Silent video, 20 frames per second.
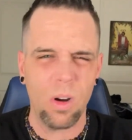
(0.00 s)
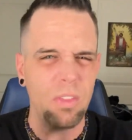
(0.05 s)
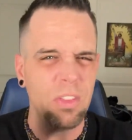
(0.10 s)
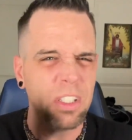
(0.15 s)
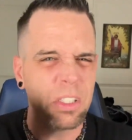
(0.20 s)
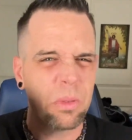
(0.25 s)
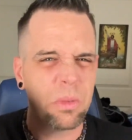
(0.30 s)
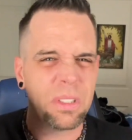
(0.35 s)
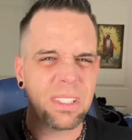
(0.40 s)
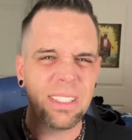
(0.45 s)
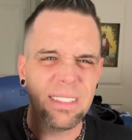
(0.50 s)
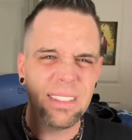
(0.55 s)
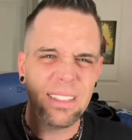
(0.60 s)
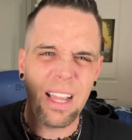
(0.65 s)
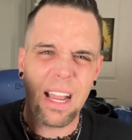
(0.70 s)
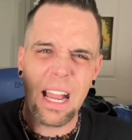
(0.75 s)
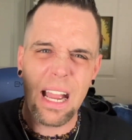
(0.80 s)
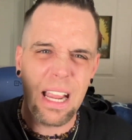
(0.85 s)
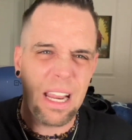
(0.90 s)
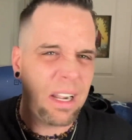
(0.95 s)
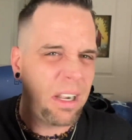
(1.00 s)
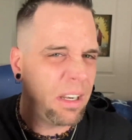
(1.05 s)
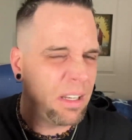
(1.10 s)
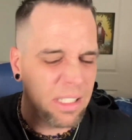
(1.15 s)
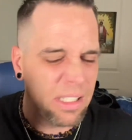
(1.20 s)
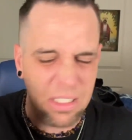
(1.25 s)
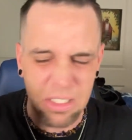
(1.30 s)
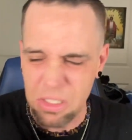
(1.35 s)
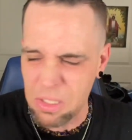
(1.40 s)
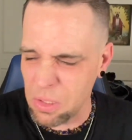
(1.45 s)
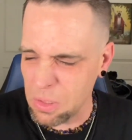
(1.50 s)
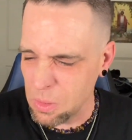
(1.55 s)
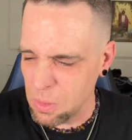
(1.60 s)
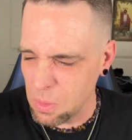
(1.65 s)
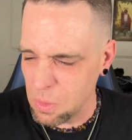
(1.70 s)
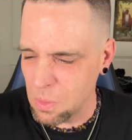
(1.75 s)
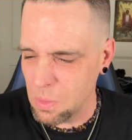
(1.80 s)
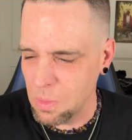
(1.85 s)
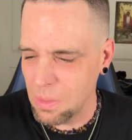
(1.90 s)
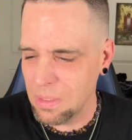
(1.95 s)
And this was entirely
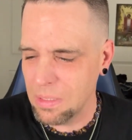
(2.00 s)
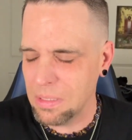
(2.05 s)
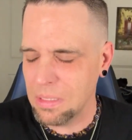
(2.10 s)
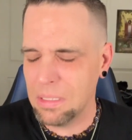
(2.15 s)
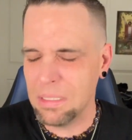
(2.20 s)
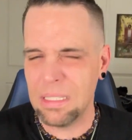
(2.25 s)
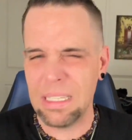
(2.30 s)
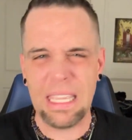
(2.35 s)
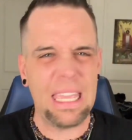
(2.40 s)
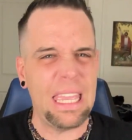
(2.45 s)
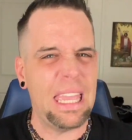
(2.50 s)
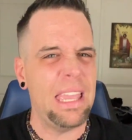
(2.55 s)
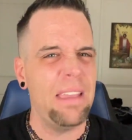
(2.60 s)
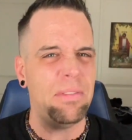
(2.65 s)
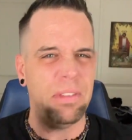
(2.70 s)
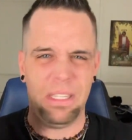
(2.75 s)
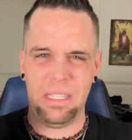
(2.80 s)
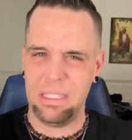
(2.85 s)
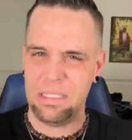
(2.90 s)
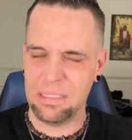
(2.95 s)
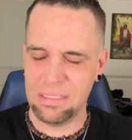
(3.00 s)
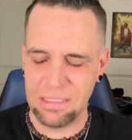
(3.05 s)
too heavy